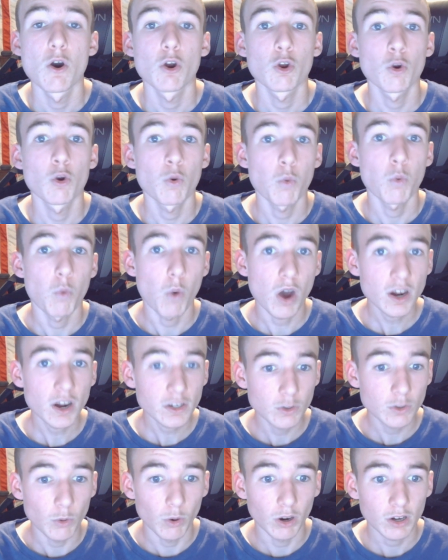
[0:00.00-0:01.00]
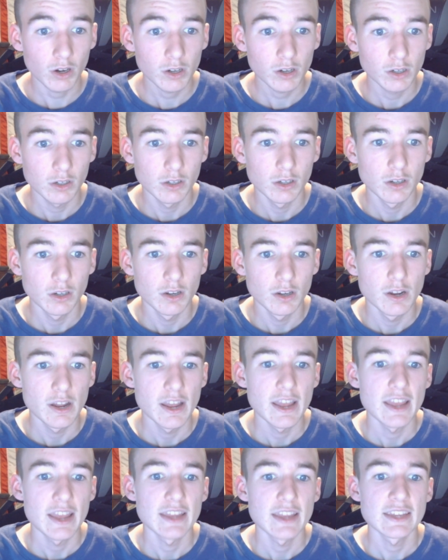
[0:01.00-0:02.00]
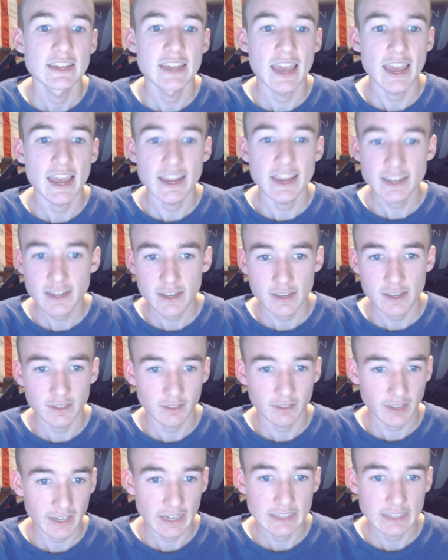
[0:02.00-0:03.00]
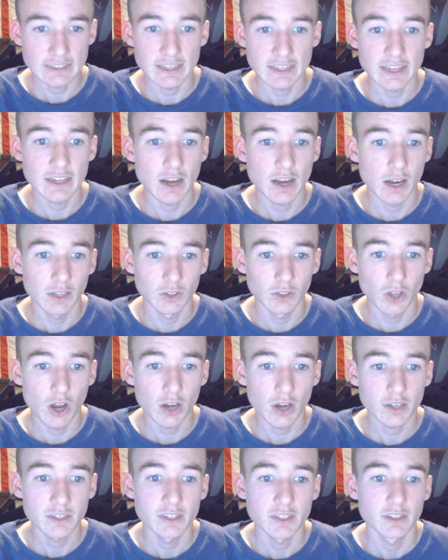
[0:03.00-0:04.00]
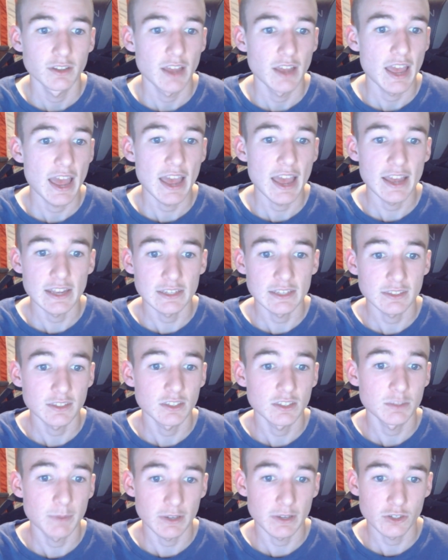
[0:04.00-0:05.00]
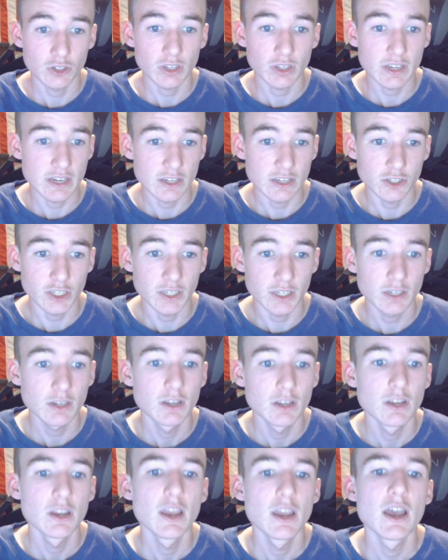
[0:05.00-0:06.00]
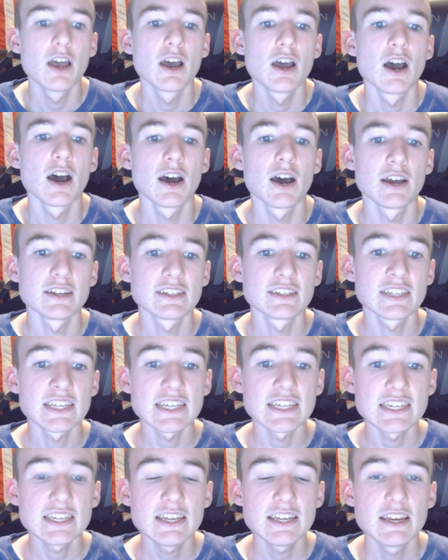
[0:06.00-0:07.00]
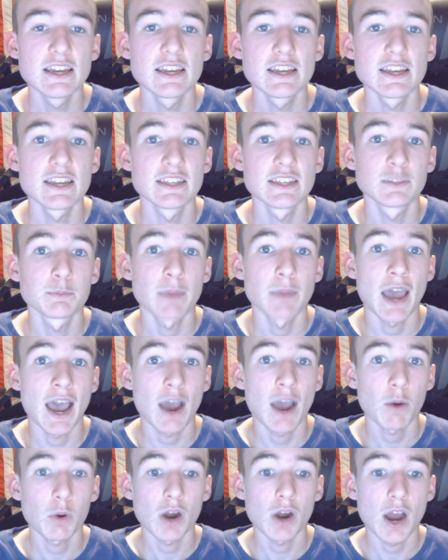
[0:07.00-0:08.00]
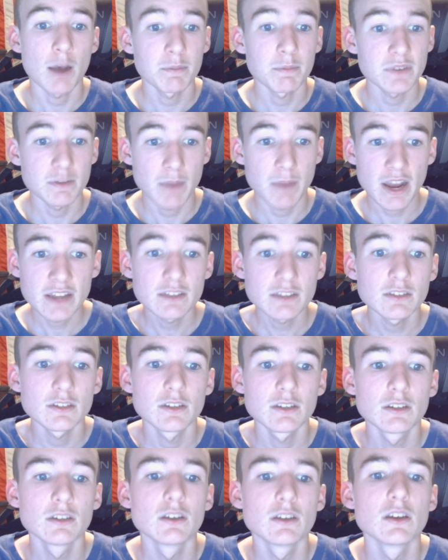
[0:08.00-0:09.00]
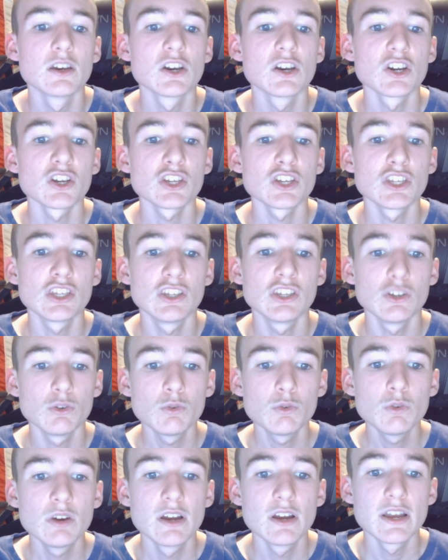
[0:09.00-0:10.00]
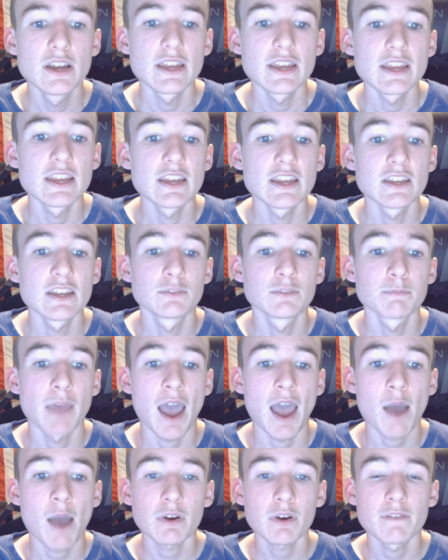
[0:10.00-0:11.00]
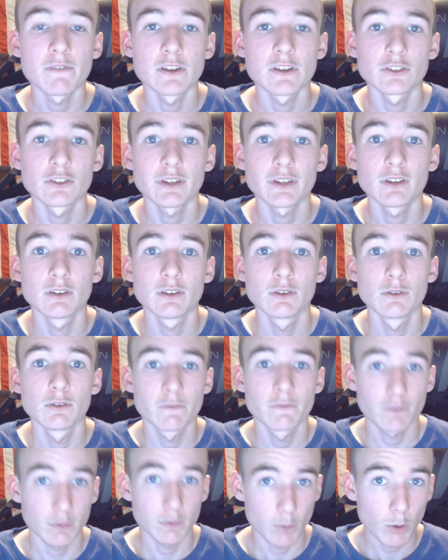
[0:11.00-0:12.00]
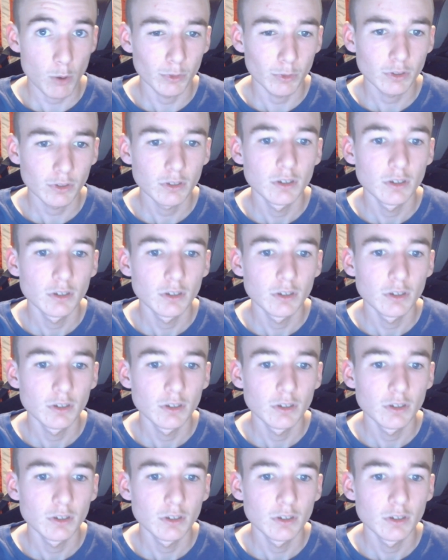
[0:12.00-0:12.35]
quad core. K is, like I said, unlocked. S is special edition. T is power optimized. U is power efficient for mobile.